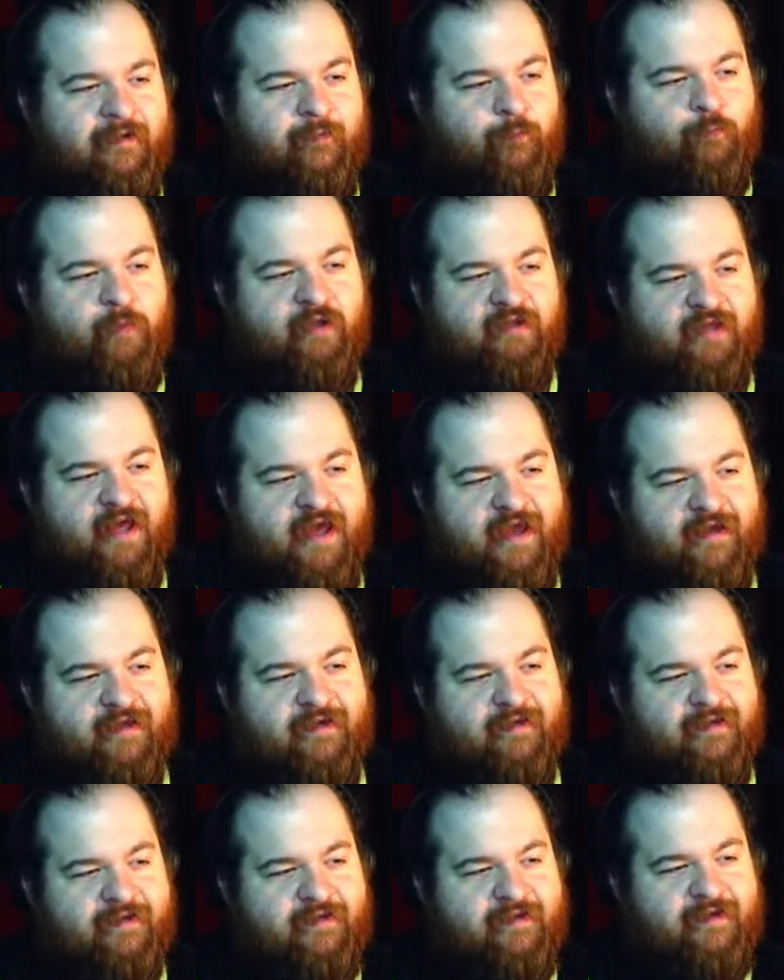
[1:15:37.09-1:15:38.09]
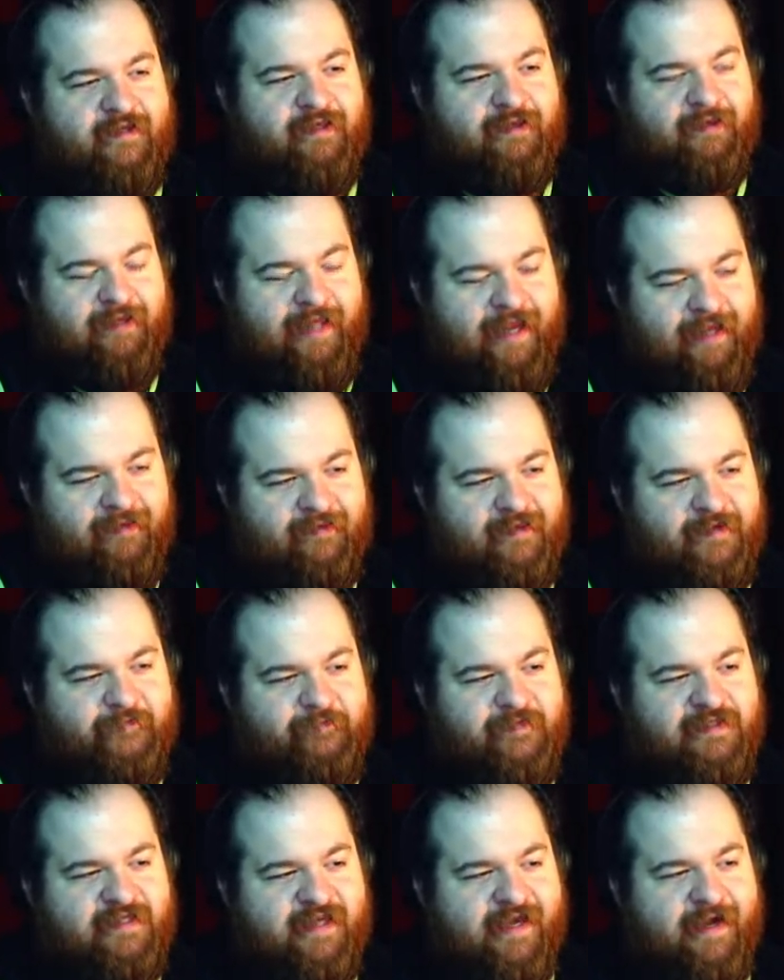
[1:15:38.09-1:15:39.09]
but like lead them
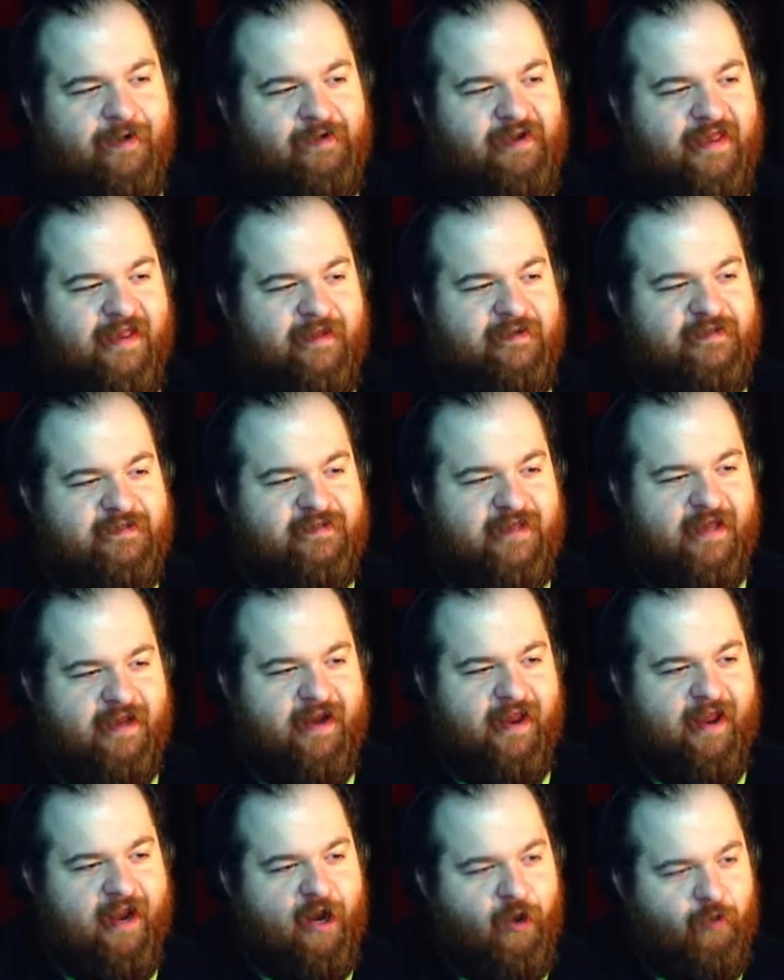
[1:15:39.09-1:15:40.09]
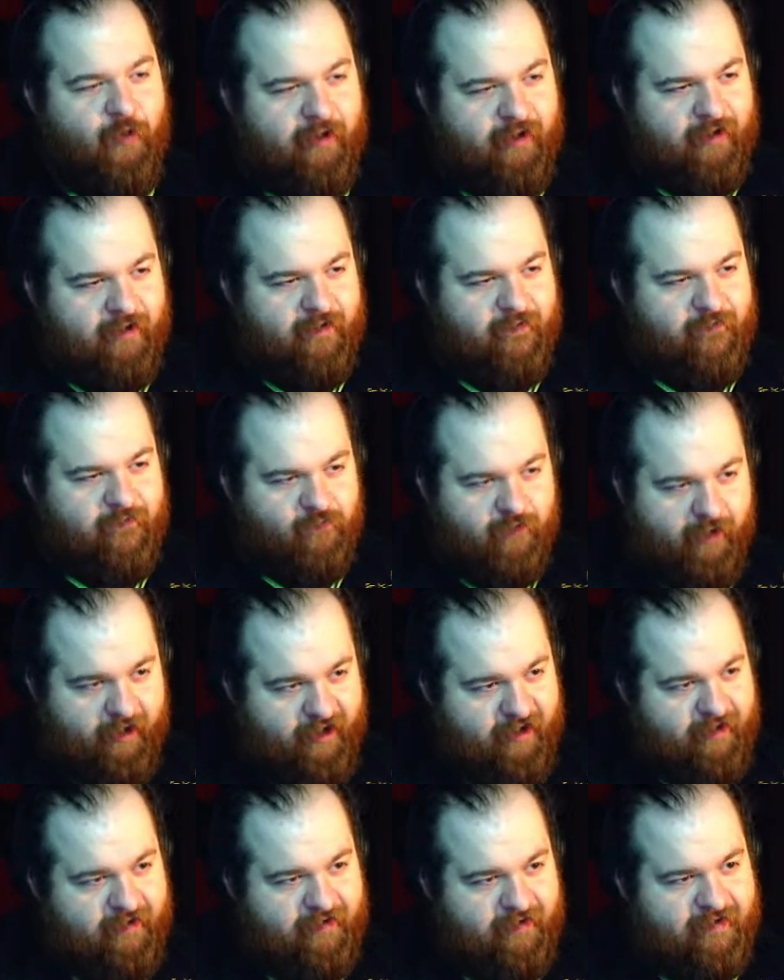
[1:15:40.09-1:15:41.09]
down into that area, right?